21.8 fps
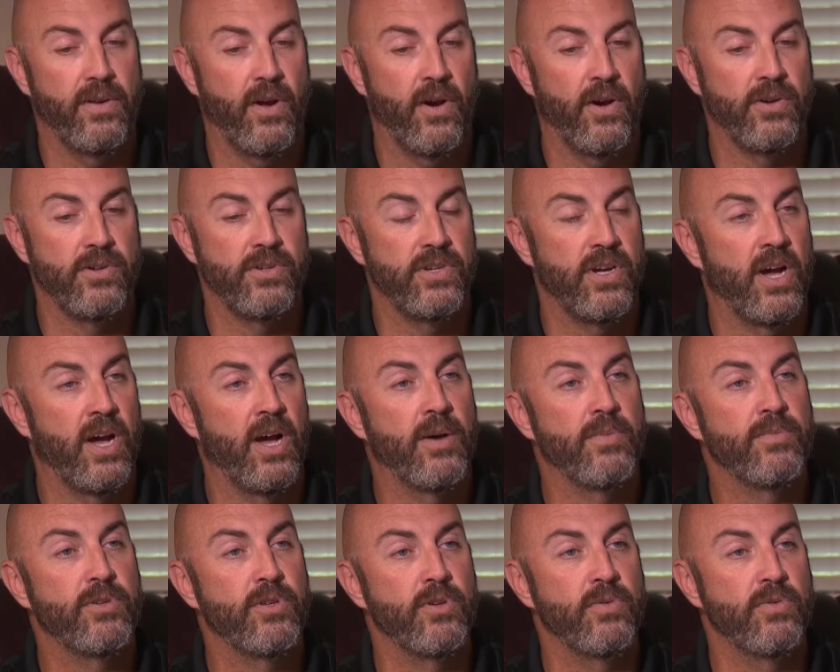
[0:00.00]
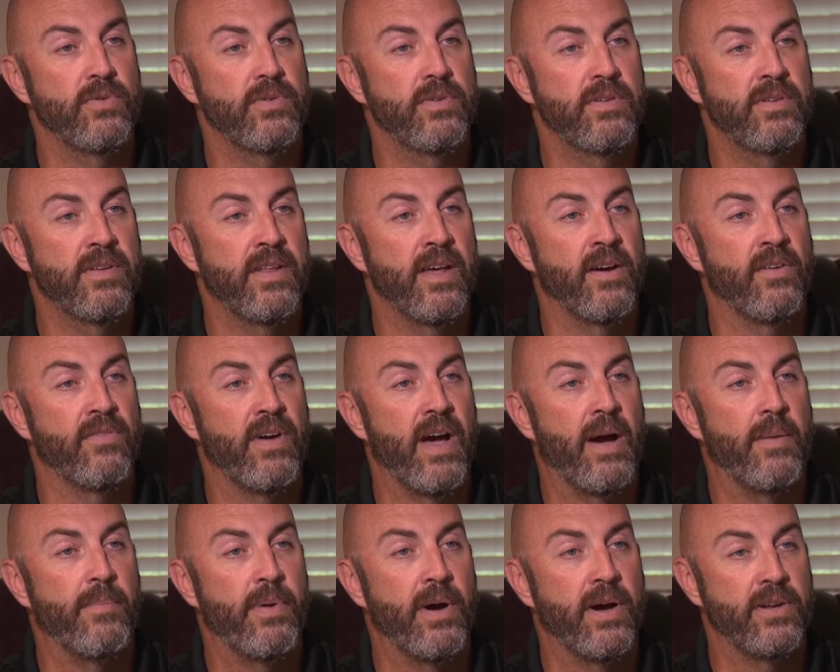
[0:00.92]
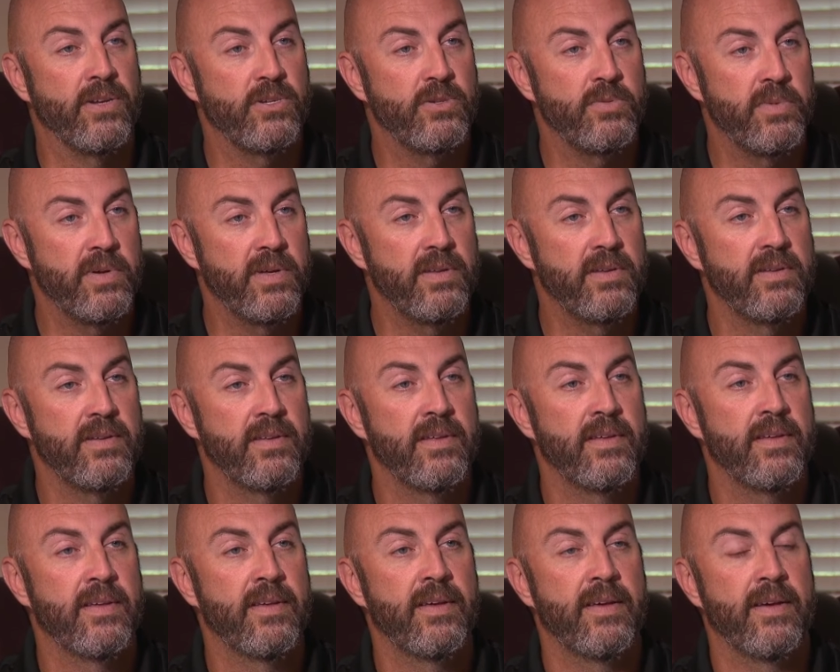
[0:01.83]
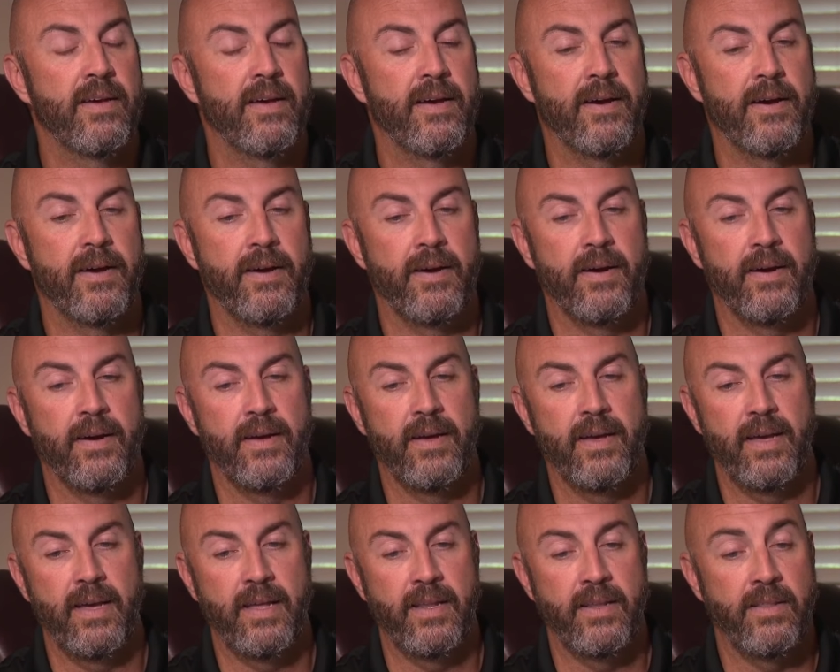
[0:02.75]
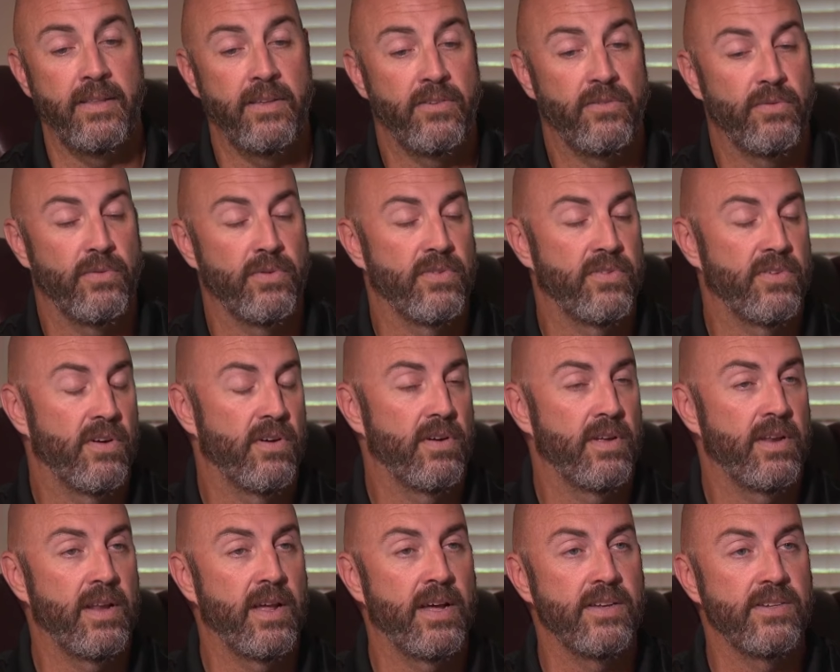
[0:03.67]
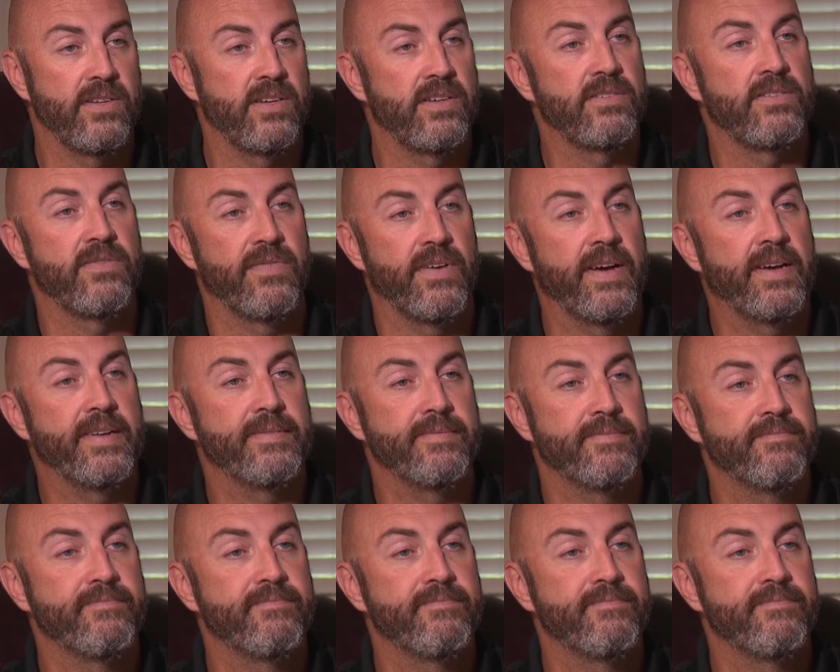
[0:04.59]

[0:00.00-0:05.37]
our job to delve out punishment. Uh, and this was certainly not justified.